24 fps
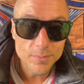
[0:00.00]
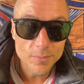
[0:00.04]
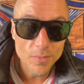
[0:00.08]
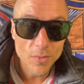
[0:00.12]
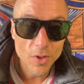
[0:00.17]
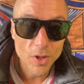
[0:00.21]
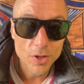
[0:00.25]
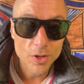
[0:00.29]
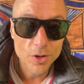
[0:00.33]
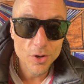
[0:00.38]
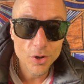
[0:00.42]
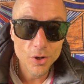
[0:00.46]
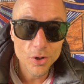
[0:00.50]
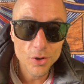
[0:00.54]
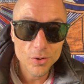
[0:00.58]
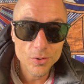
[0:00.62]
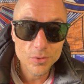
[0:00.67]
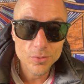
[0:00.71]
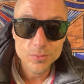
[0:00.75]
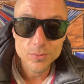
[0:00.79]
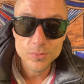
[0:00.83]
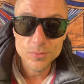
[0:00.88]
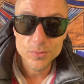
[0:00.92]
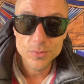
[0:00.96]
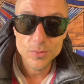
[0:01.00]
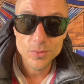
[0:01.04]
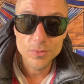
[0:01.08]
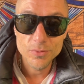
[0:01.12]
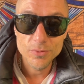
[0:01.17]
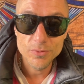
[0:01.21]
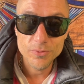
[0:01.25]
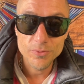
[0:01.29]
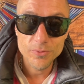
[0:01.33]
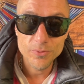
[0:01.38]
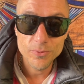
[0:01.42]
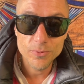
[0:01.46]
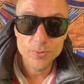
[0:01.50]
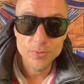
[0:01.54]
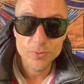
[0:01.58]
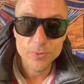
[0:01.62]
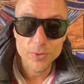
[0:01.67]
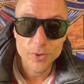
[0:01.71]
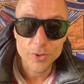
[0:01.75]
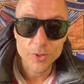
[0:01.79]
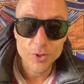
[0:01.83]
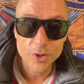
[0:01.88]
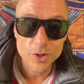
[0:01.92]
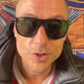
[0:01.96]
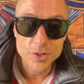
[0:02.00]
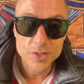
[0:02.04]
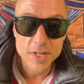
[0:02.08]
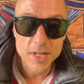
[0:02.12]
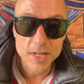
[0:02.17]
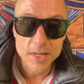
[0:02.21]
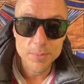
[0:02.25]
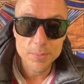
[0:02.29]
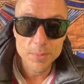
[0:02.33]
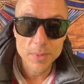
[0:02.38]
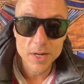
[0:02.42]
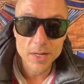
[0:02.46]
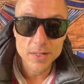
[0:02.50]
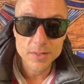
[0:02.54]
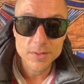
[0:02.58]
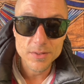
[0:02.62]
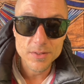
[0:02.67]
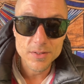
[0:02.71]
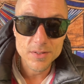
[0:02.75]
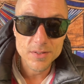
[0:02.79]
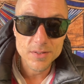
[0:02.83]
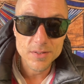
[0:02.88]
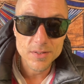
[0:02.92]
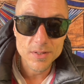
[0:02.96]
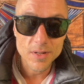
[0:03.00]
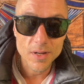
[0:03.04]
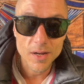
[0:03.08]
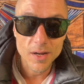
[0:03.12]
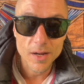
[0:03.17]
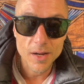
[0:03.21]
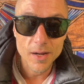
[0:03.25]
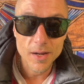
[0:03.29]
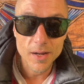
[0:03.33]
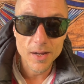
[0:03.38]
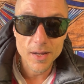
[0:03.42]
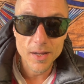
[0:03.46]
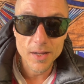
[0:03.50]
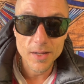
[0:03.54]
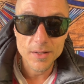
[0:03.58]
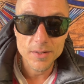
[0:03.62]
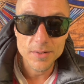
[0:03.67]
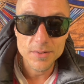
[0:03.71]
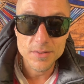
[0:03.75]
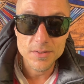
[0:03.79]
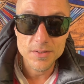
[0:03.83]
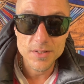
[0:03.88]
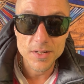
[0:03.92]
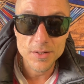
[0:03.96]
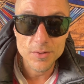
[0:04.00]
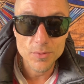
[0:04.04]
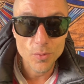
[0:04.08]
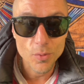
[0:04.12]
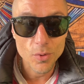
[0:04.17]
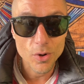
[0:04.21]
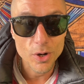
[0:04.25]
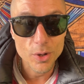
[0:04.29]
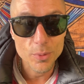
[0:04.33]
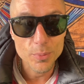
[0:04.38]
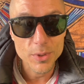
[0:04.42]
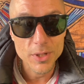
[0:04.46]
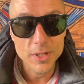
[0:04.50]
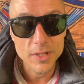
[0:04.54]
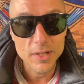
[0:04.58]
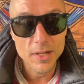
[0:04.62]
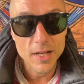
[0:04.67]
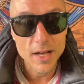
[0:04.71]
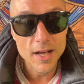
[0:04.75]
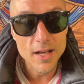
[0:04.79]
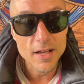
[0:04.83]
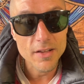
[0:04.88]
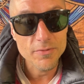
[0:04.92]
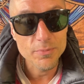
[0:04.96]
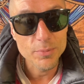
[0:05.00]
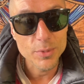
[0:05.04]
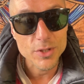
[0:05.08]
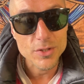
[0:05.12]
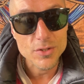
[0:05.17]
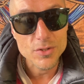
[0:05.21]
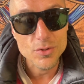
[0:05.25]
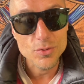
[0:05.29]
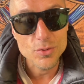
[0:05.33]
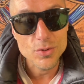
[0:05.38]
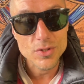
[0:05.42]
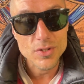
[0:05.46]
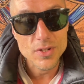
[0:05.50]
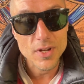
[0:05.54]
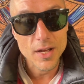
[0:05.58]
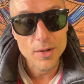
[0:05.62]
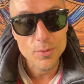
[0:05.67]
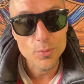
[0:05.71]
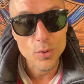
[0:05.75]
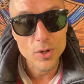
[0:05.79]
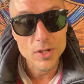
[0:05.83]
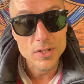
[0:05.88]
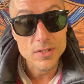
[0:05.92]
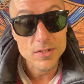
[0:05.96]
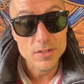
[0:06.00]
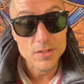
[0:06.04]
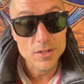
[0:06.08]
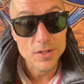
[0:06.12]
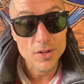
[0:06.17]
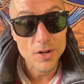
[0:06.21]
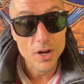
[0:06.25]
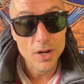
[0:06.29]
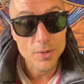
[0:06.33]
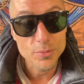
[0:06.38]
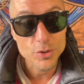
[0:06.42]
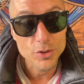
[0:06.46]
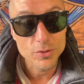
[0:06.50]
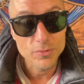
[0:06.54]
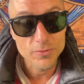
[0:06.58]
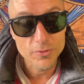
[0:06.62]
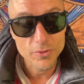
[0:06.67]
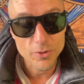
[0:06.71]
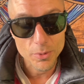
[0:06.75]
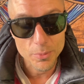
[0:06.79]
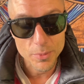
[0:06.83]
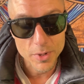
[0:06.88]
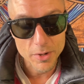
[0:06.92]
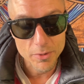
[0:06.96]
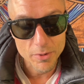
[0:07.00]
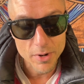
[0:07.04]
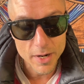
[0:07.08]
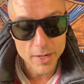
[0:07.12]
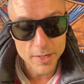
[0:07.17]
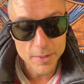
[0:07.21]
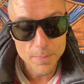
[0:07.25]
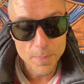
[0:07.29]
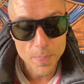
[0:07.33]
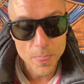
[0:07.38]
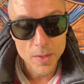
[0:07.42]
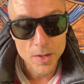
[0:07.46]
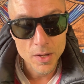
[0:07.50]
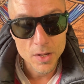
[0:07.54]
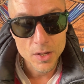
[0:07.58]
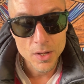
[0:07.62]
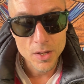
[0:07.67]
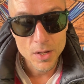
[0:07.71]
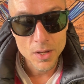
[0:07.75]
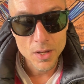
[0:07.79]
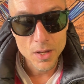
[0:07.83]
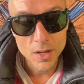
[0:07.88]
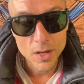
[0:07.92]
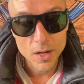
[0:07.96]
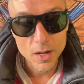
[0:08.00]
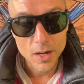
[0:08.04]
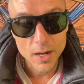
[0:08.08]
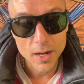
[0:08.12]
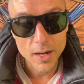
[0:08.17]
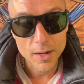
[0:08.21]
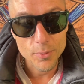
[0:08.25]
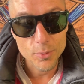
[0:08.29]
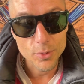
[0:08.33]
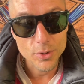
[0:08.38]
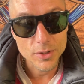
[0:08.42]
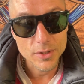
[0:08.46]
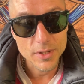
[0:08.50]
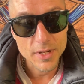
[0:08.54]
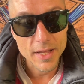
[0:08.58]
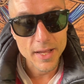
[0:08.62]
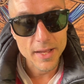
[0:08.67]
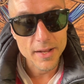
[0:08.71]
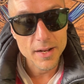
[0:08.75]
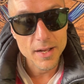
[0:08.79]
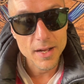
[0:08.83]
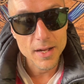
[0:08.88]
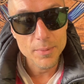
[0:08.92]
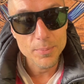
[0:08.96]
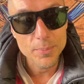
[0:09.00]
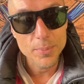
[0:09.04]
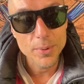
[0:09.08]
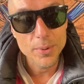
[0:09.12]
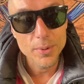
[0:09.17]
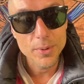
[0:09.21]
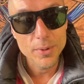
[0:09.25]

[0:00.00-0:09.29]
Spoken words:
you know, for 13 months, I didn't want to be alive, but suicide wasn't an option for me, right? I would get up